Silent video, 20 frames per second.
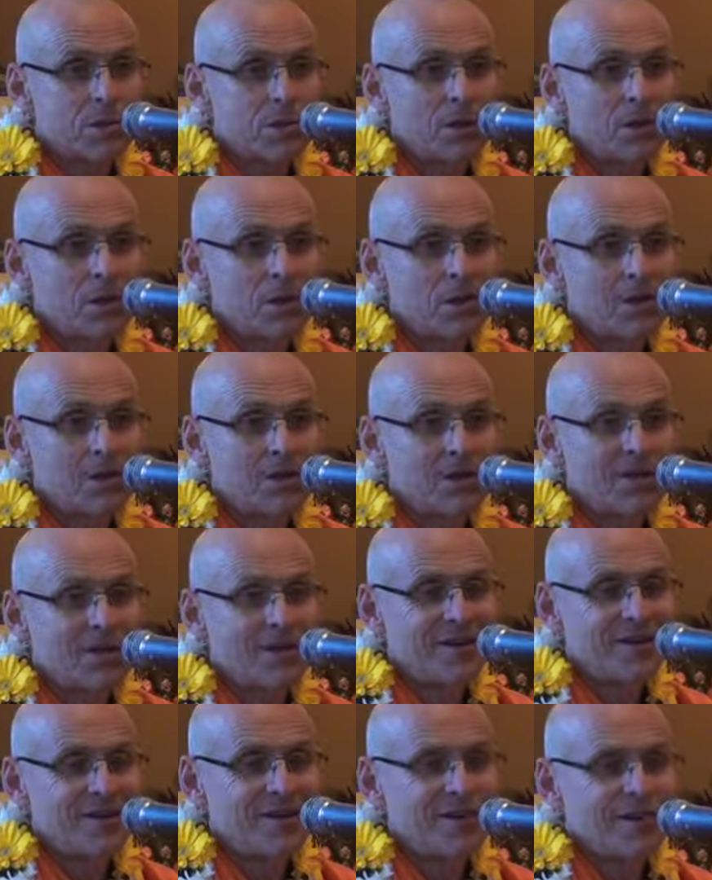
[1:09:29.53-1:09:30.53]
Uh,
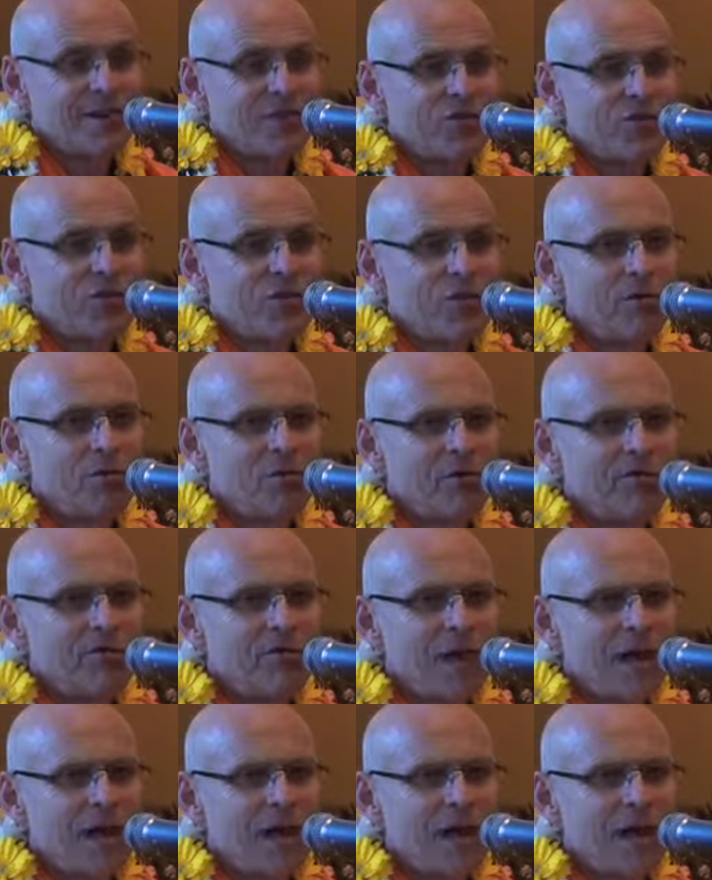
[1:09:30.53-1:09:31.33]
so if